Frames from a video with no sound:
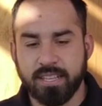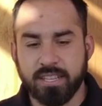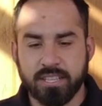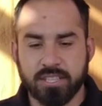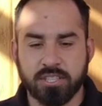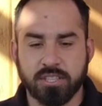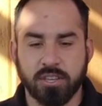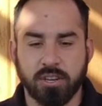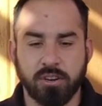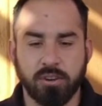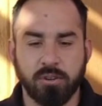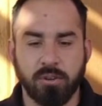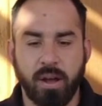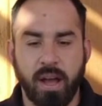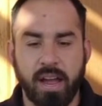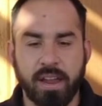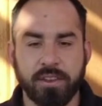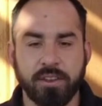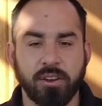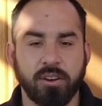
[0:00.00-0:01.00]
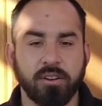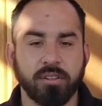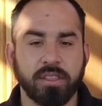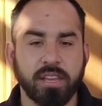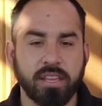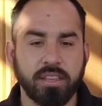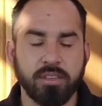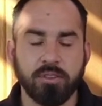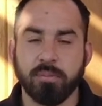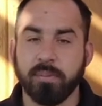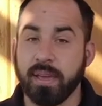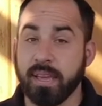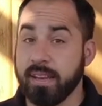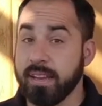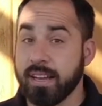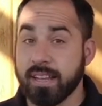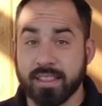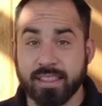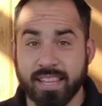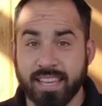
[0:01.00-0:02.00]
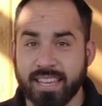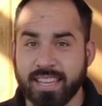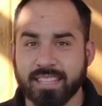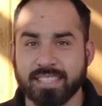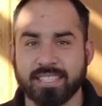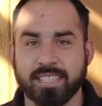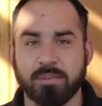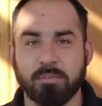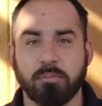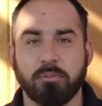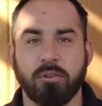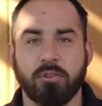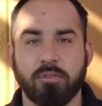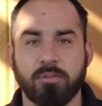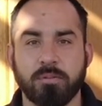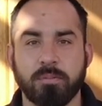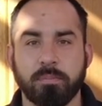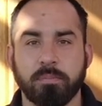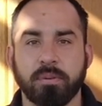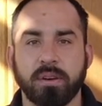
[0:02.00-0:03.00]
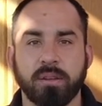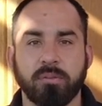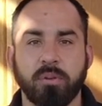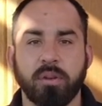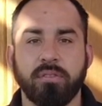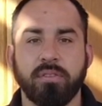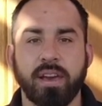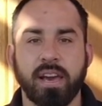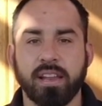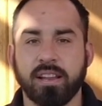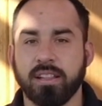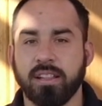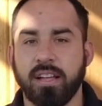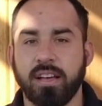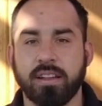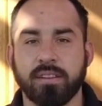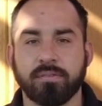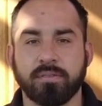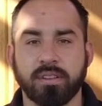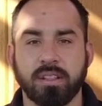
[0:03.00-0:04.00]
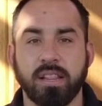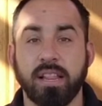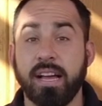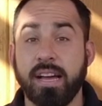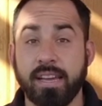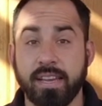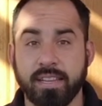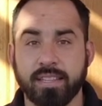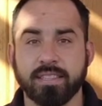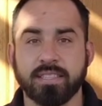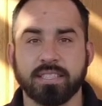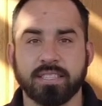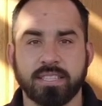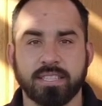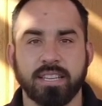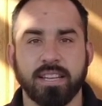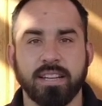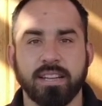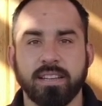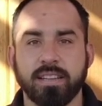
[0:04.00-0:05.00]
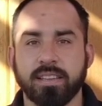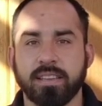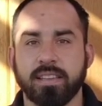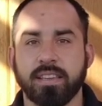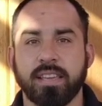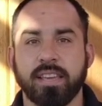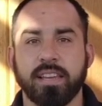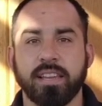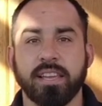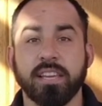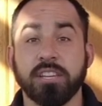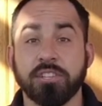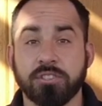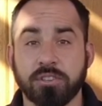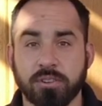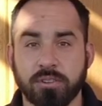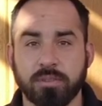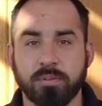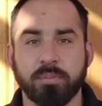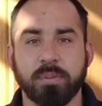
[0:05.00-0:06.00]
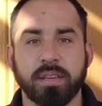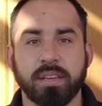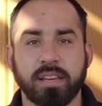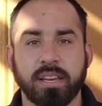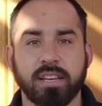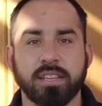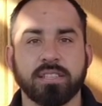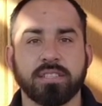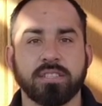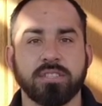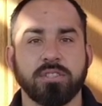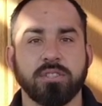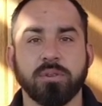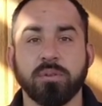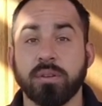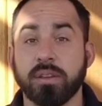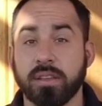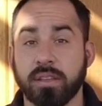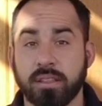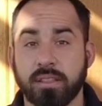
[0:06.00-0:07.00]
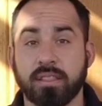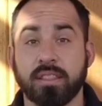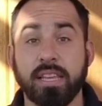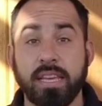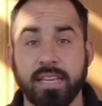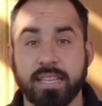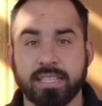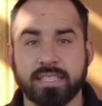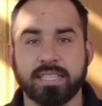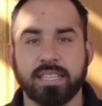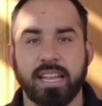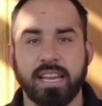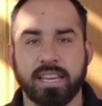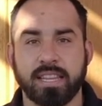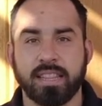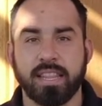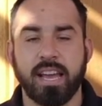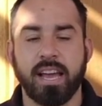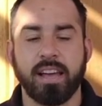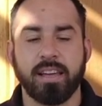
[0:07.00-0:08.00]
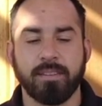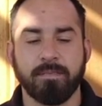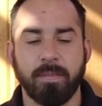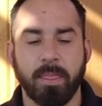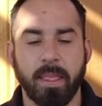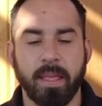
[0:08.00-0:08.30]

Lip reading: So I know that you may not think it's important, but we've had a lot of clients get injured because doing things like that.